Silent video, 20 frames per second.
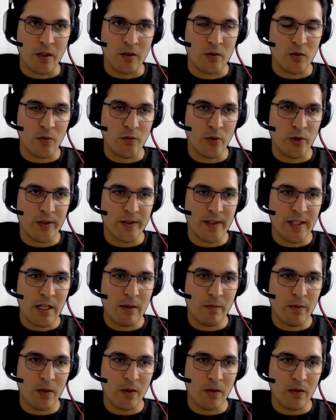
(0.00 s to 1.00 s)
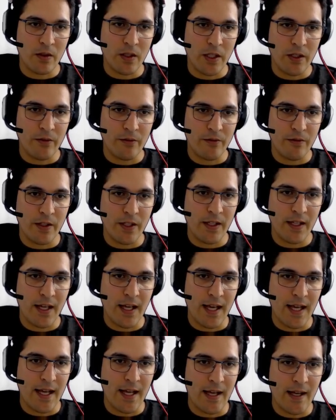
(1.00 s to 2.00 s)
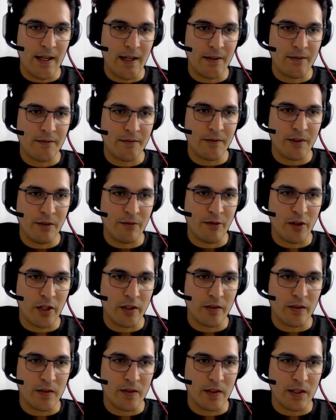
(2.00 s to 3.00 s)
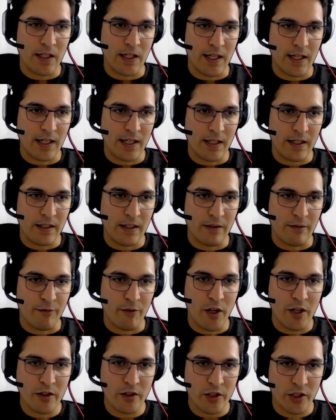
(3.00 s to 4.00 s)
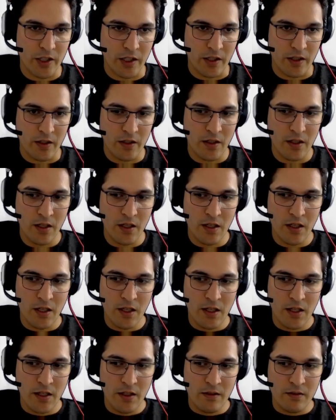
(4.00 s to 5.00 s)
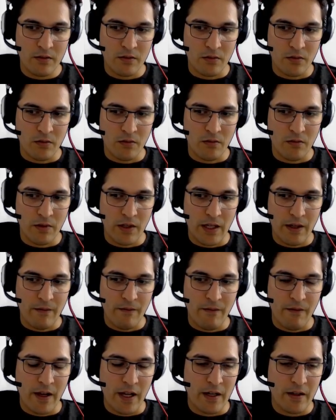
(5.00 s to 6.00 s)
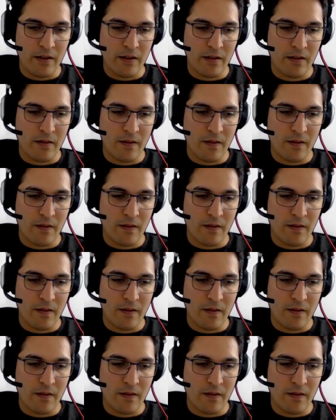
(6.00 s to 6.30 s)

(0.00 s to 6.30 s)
So for example, if we have defined this in the function, so when